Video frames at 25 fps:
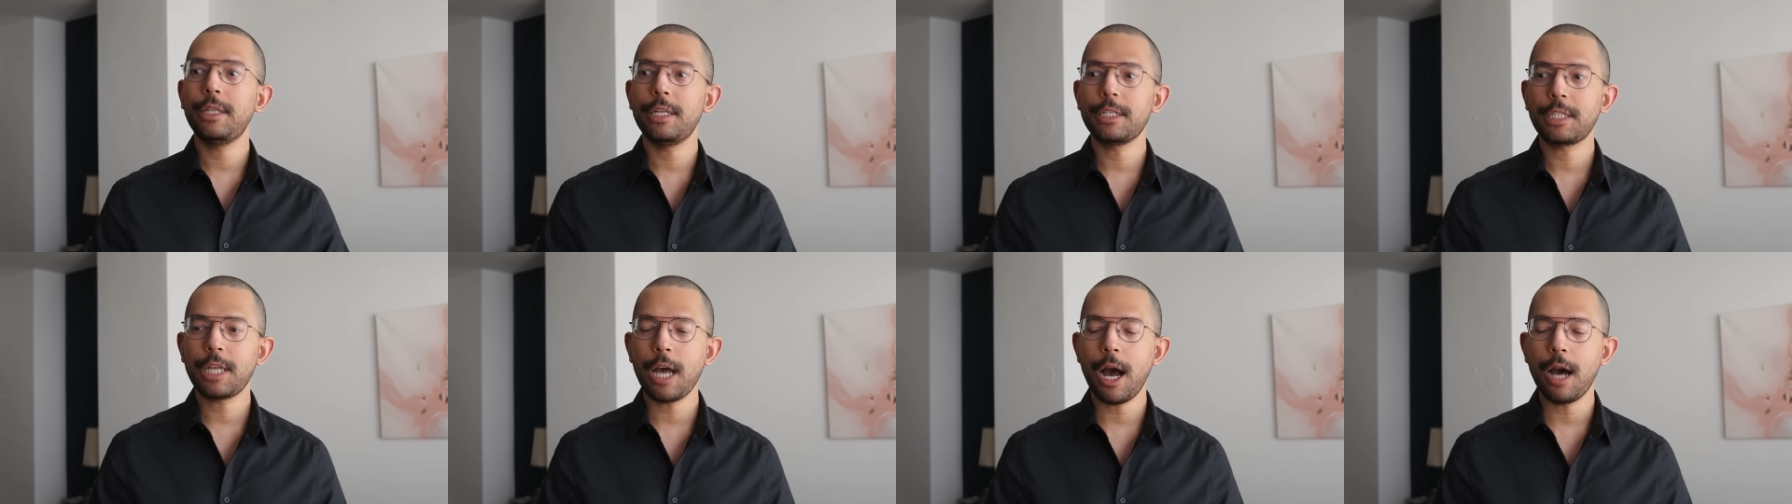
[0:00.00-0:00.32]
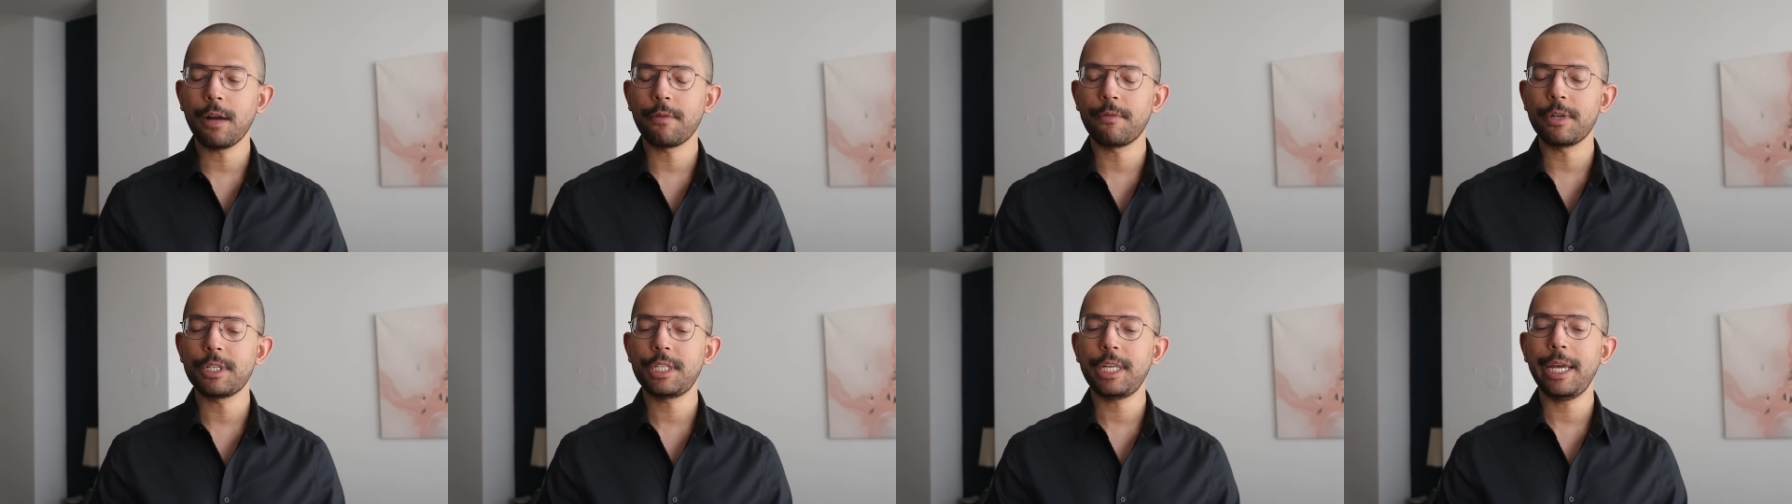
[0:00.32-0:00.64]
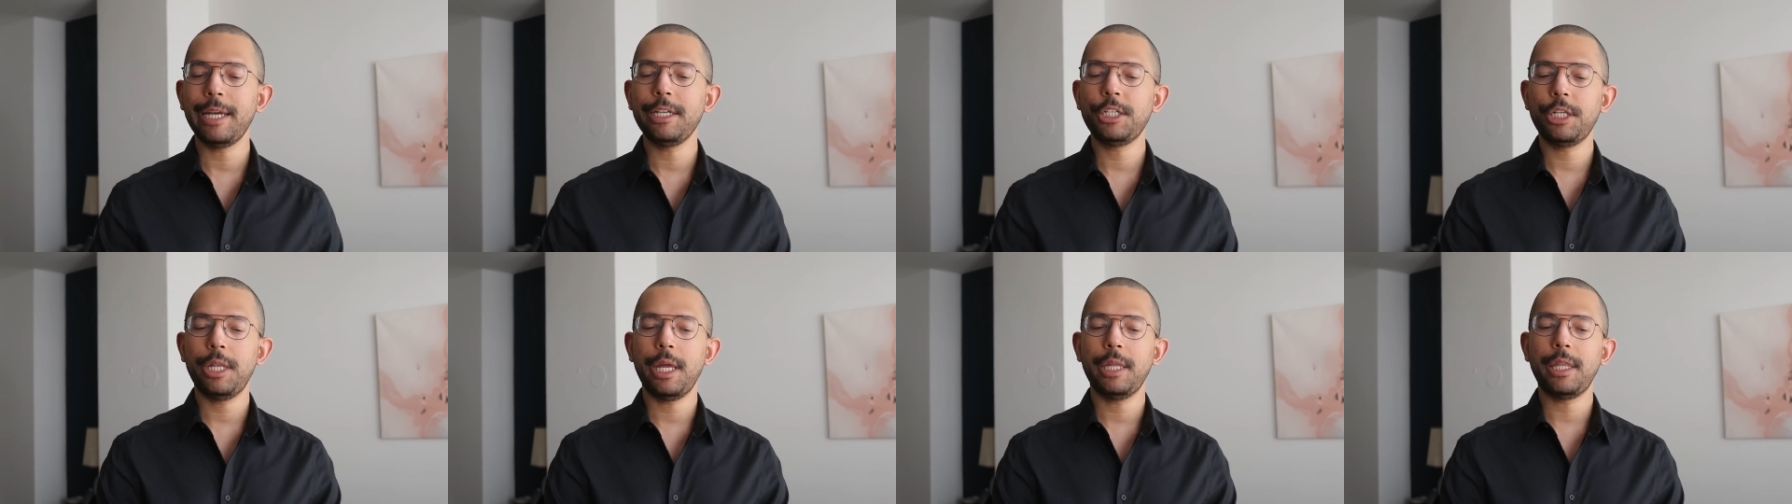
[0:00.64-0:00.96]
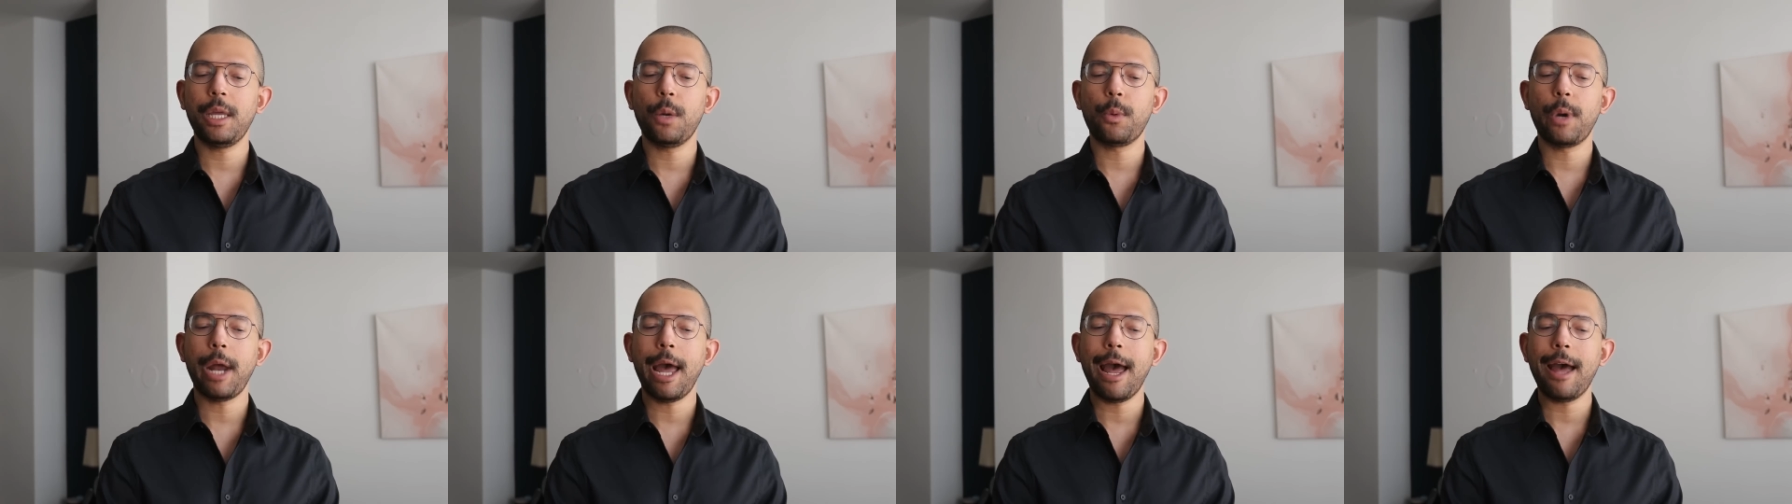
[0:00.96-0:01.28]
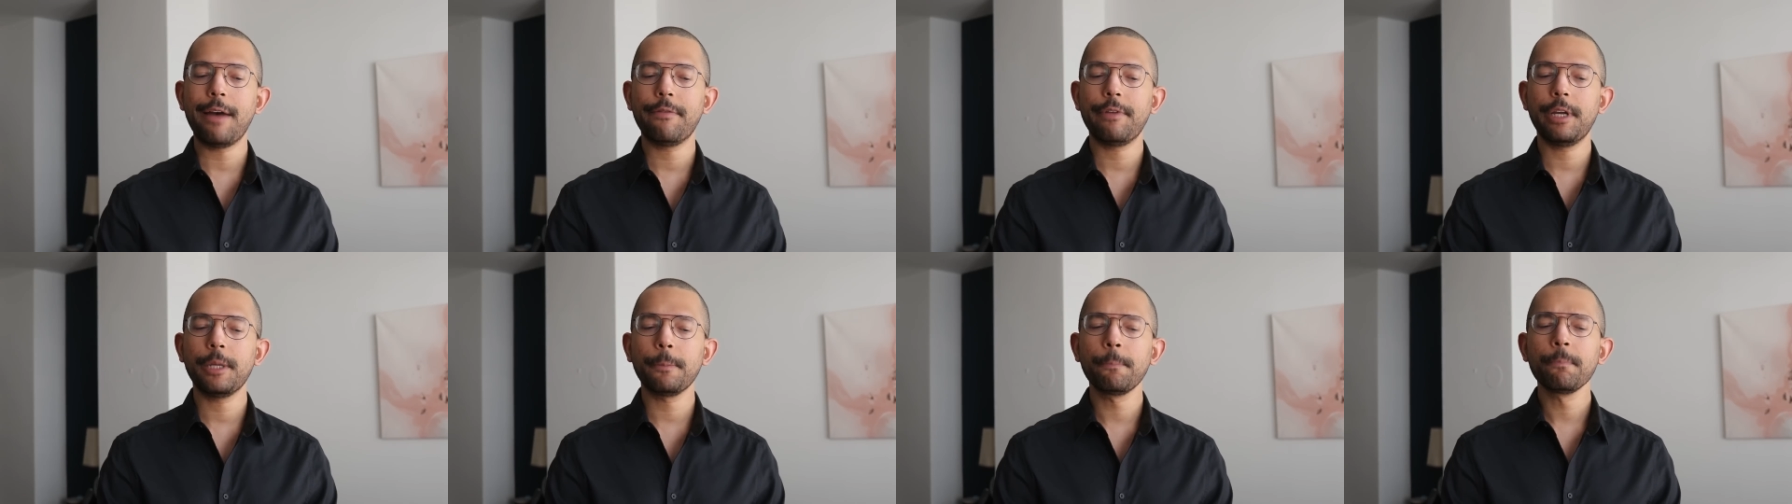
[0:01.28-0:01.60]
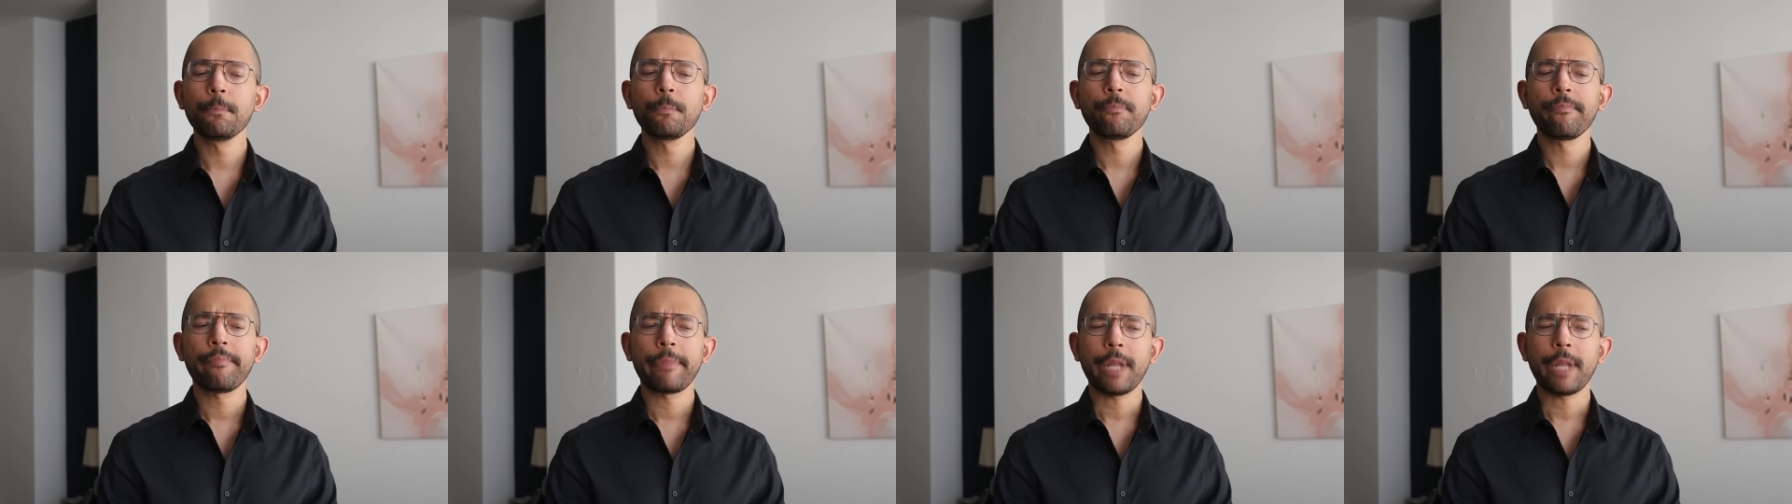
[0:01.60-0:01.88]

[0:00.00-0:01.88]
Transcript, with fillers: this conversation that they were having,